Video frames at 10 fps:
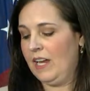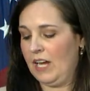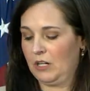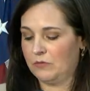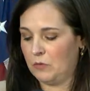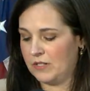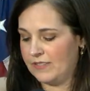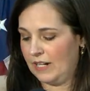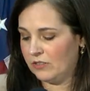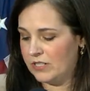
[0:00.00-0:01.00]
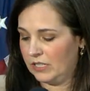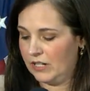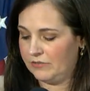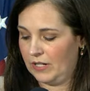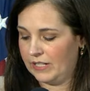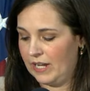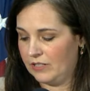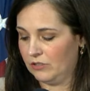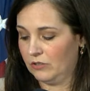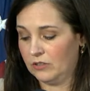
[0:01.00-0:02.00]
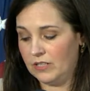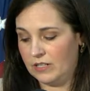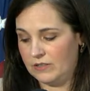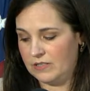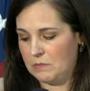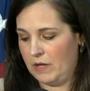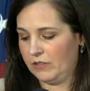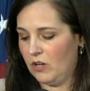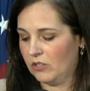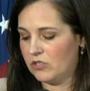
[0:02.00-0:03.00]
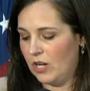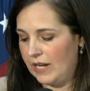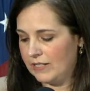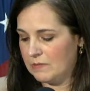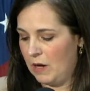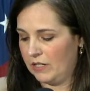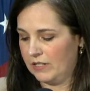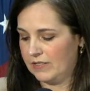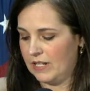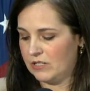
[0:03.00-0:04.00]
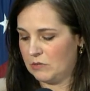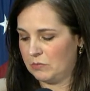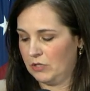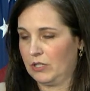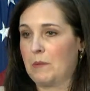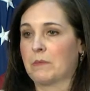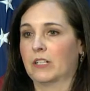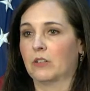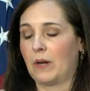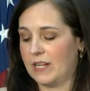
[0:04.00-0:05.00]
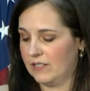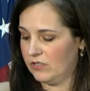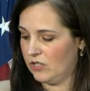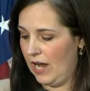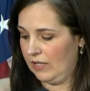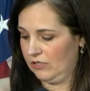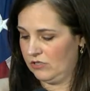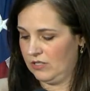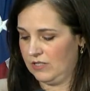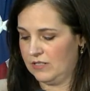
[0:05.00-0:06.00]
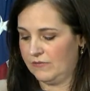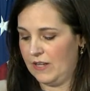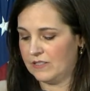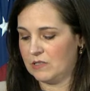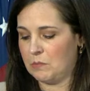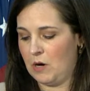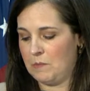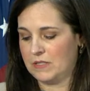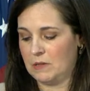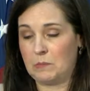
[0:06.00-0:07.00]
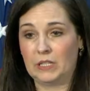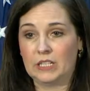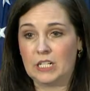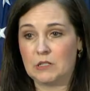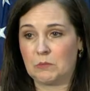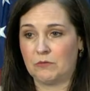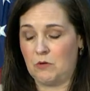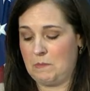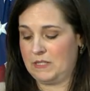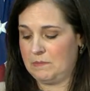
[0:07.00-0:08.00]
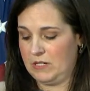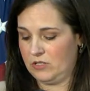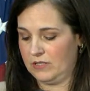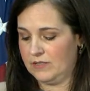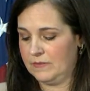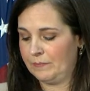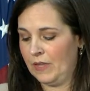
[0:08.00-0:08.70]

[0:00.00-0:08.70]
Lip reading: Air Force Secretary Frank Kendall earlier this month called China's modernization program the greatest challenge to the Defense Department's ability to perform its missions.